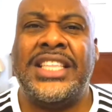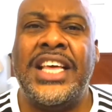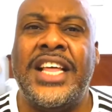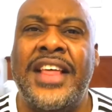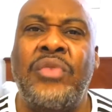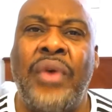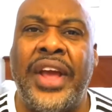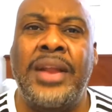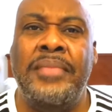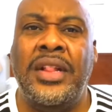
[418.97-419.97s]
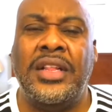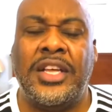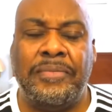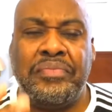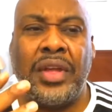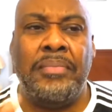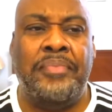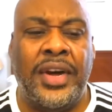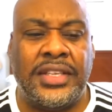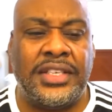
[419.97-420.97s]
thicker than regular milk,
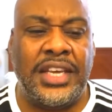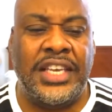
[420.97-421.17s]
but